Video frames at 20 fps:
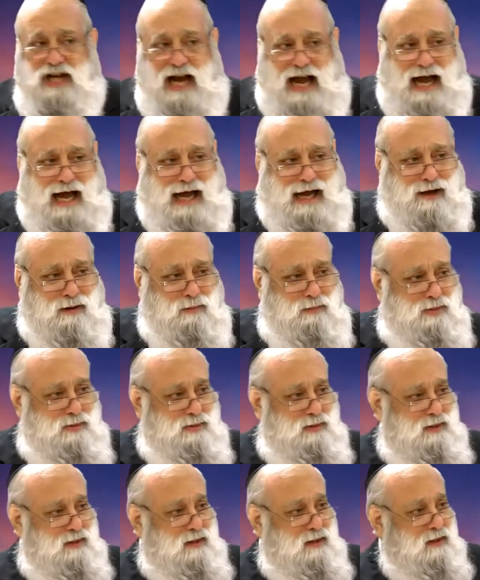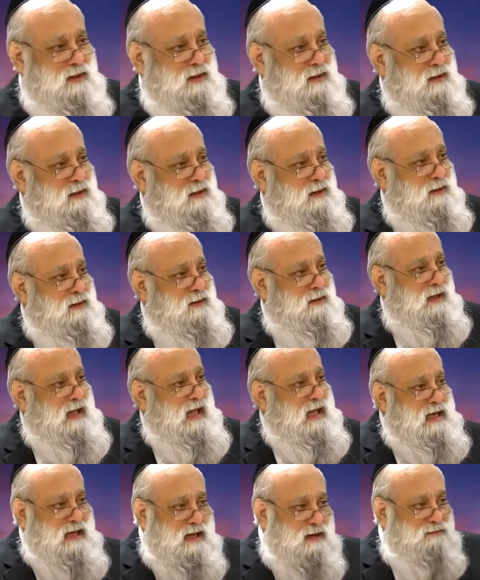job
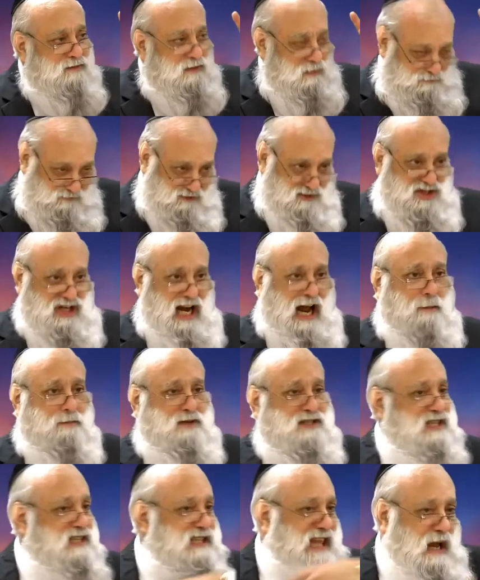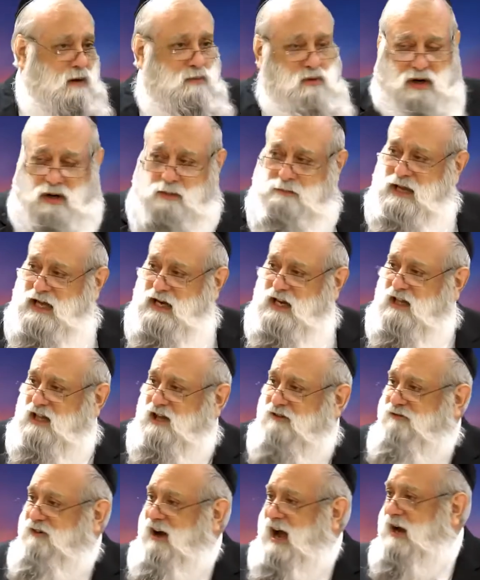and even for Shabbos, and they were
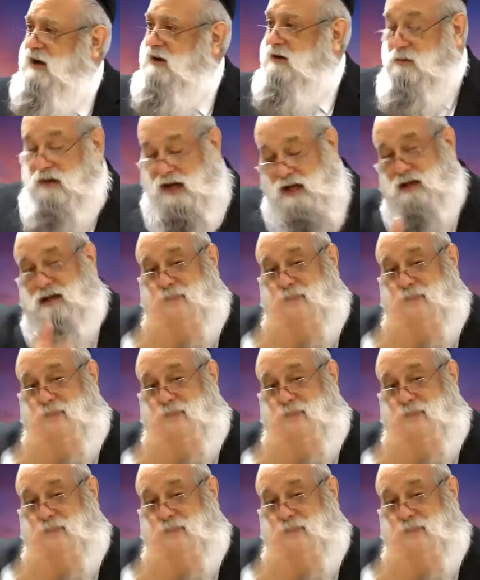immediately fired.